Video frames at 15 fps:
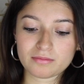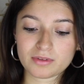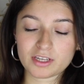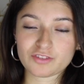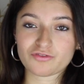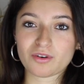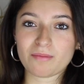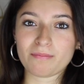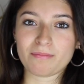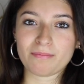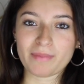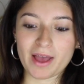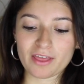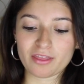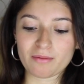It's from
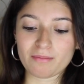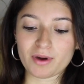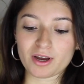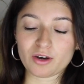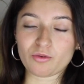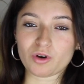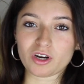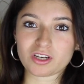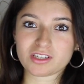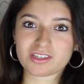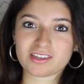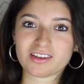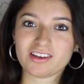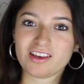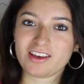Bath & Body
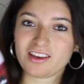Works.